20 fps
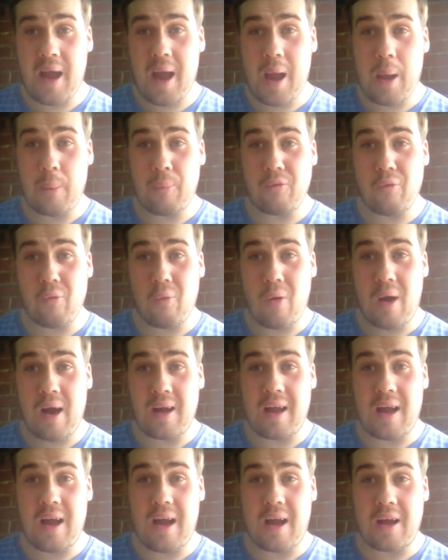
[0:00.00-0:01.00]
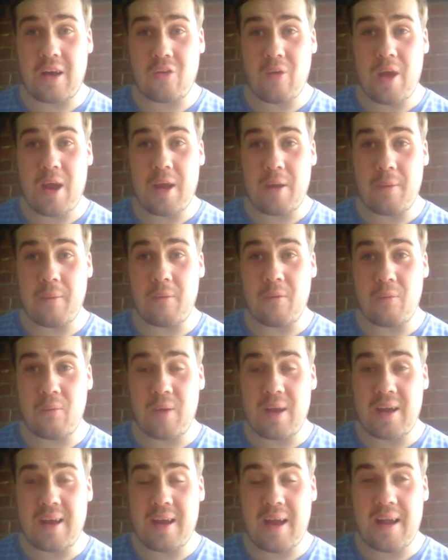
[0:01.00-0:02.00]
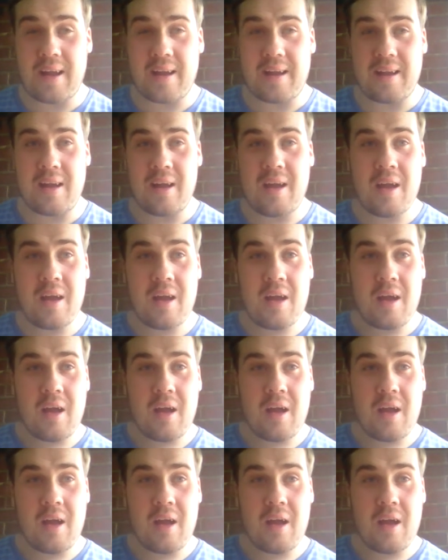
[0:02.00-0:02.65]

I hope you've all had a great weekend,